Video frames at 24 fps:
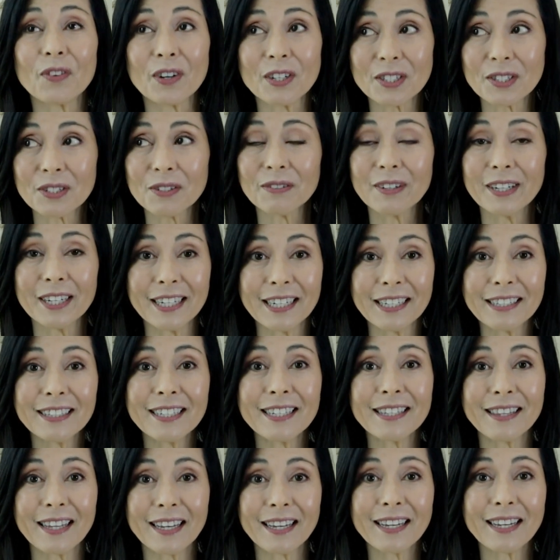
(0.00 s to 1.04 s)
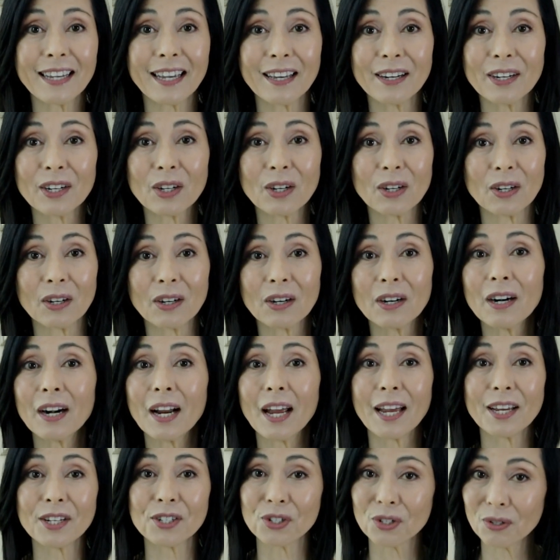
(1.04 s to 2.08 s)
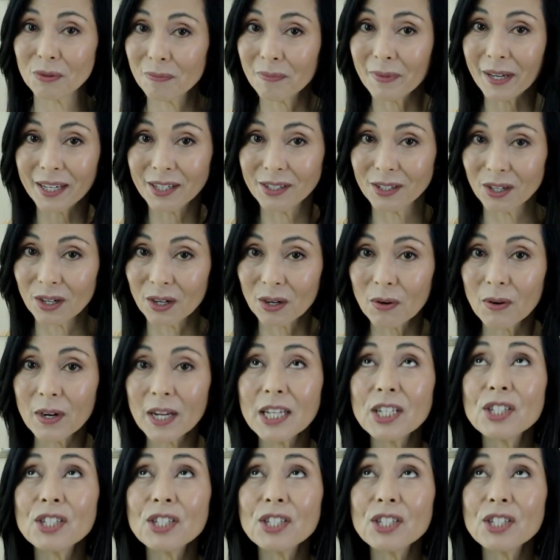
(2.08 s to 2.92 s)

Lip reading: frustratingly, they can occur, as you may know,